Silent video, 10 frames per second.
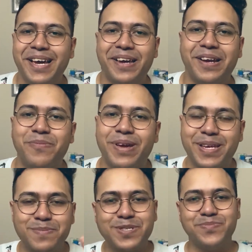It'll make
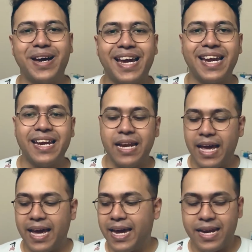him smile.
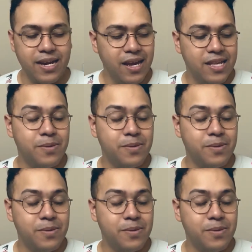And